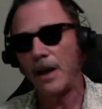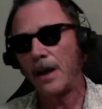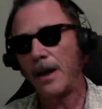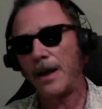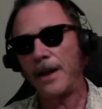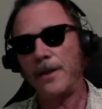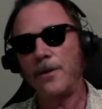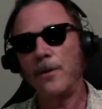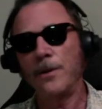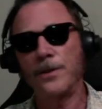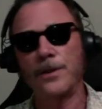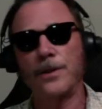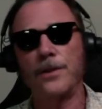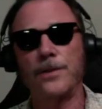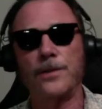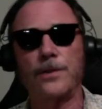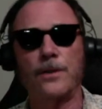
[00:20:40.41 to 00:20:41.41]
It
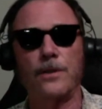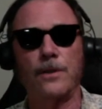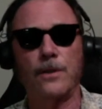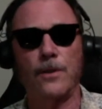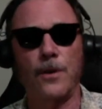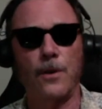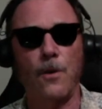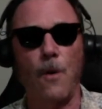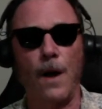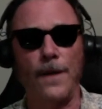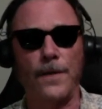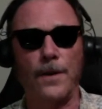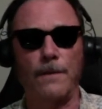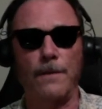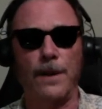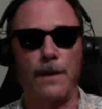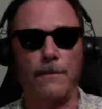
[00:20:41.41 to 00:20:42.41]
uses the
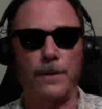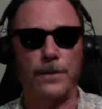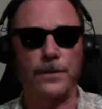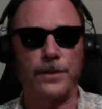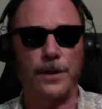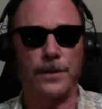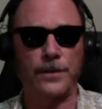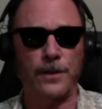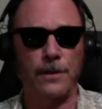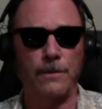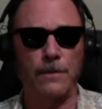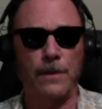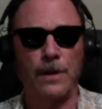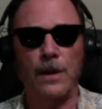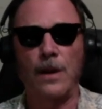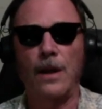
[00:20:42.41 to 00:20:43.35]
quantum number system,